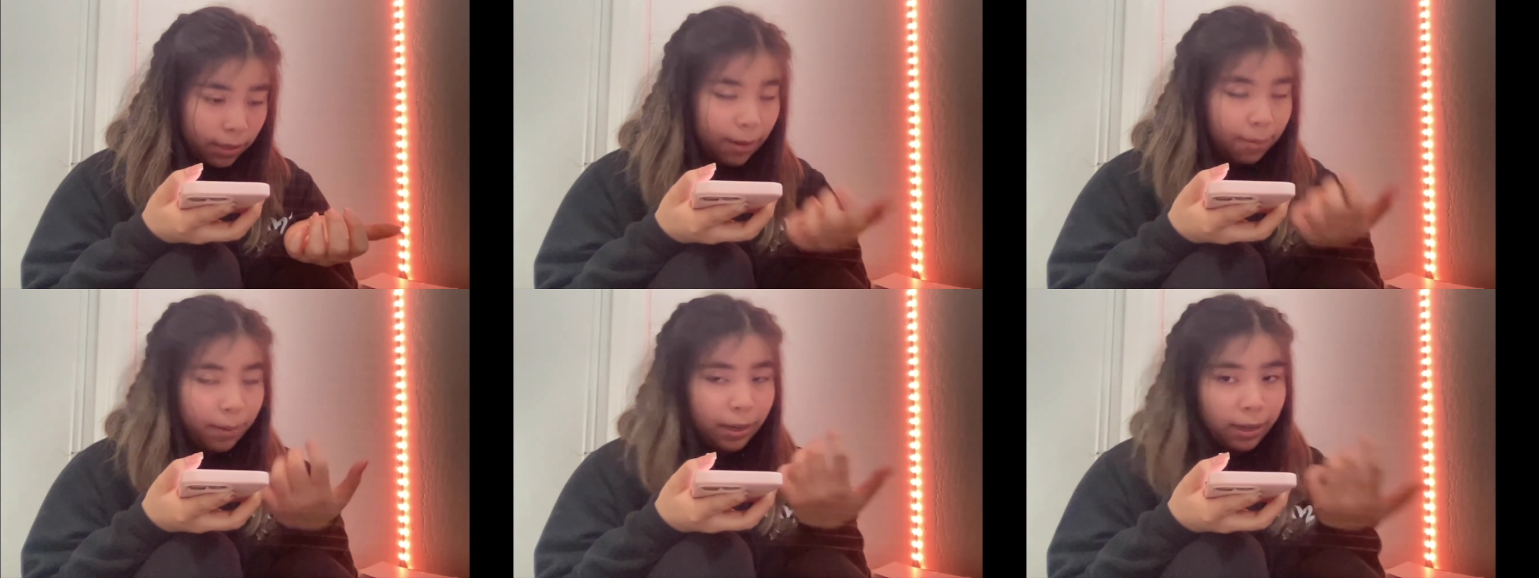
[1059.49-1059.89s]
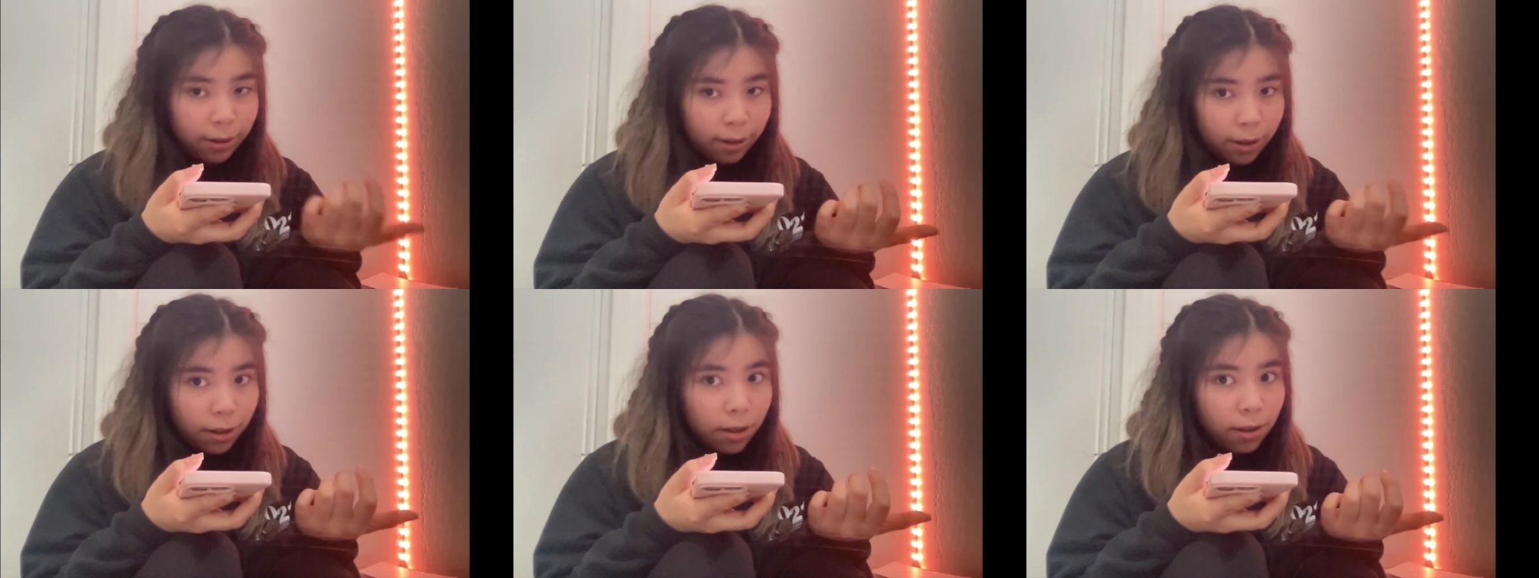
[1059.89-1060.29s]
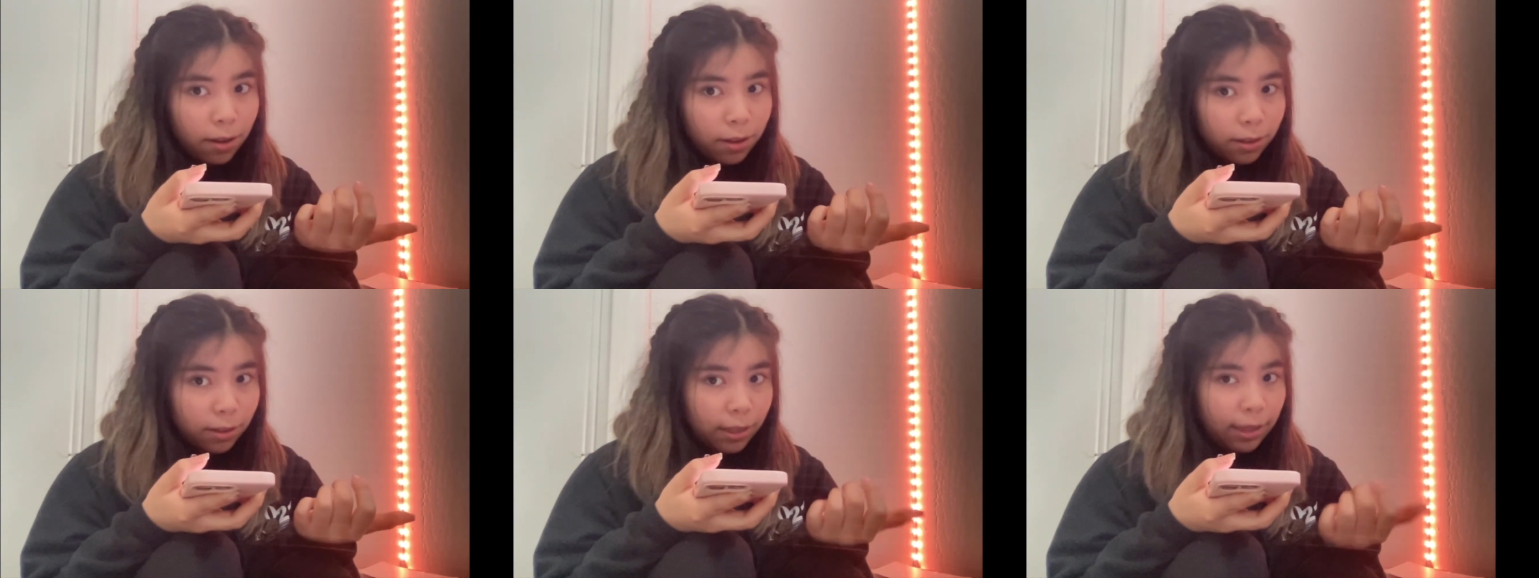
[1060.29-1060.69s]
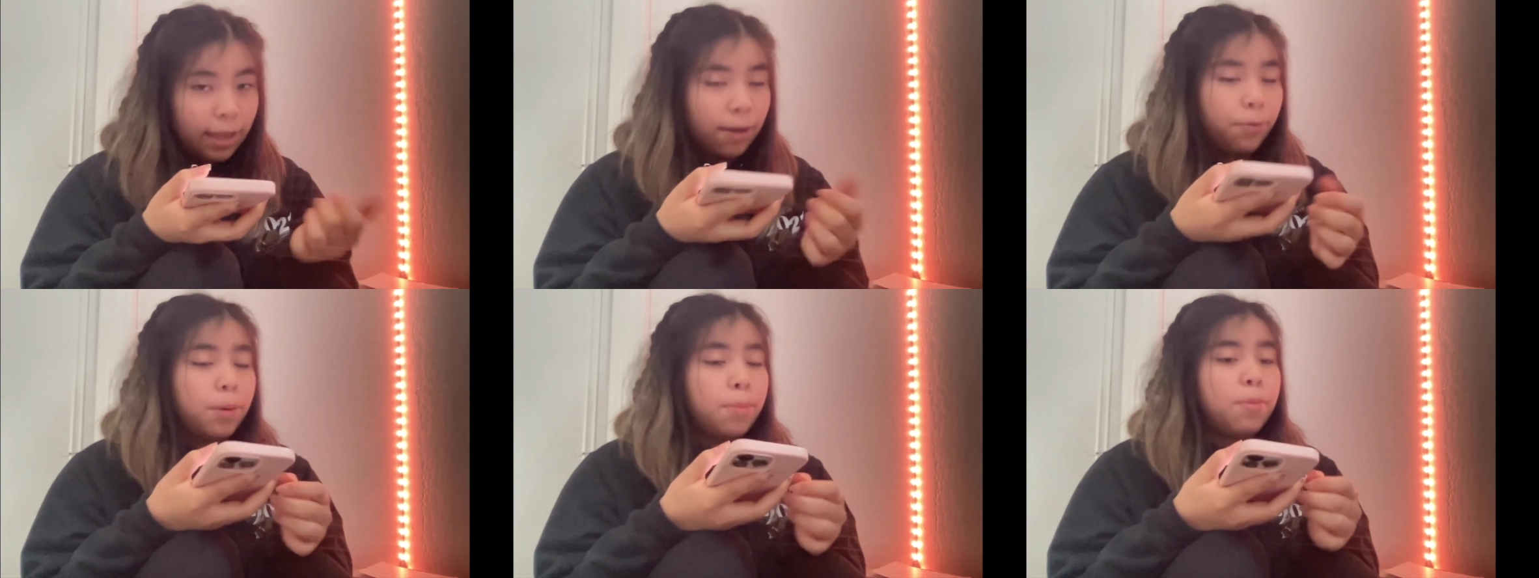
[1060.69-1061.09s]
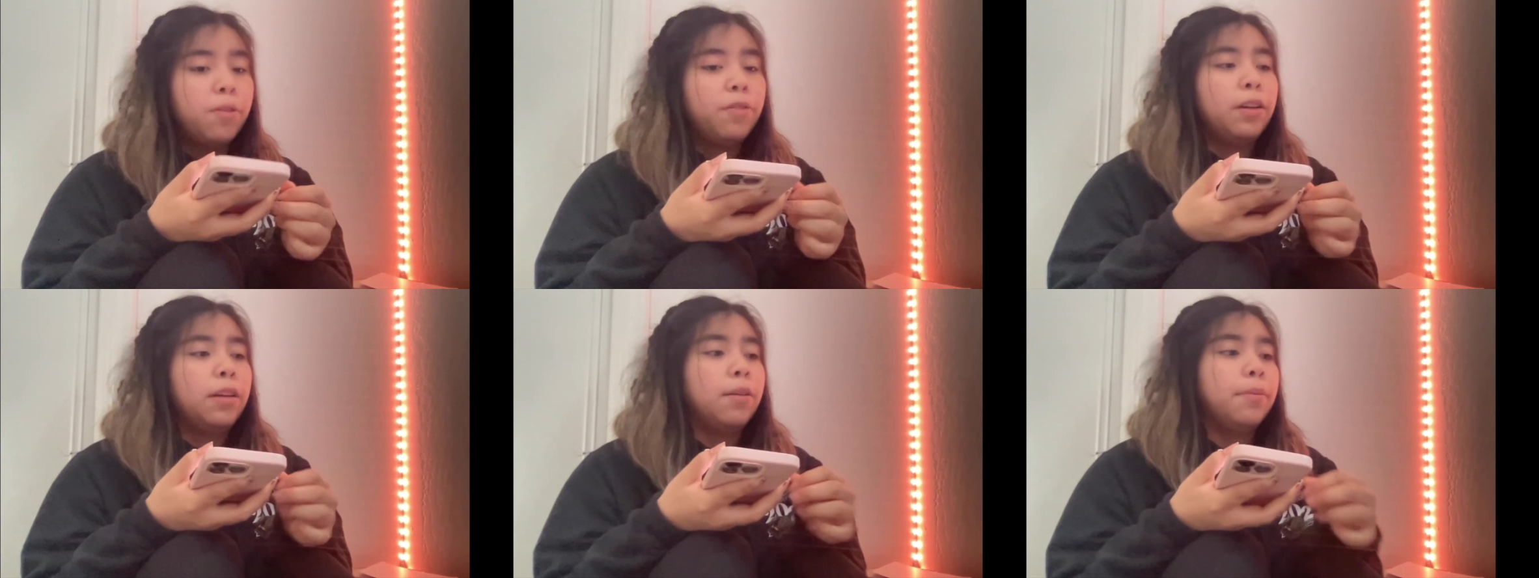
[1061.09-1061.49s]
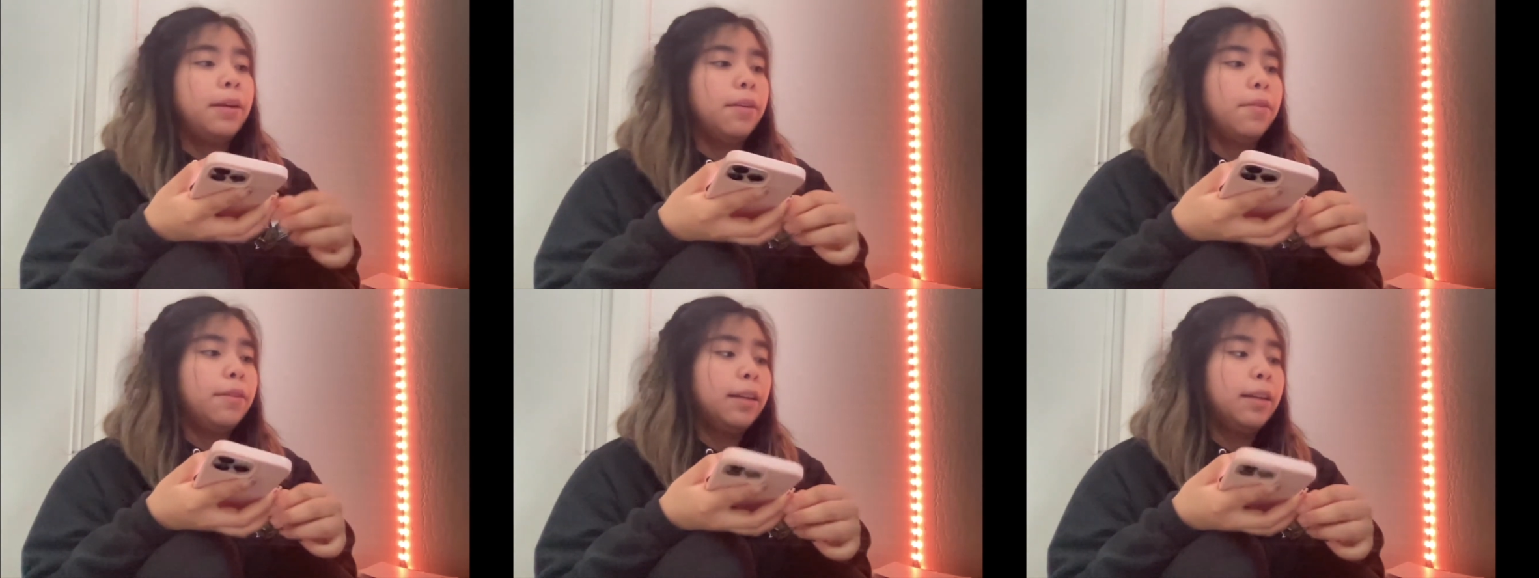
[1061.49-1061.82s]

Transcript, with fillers: I mean, other than that one movie coming out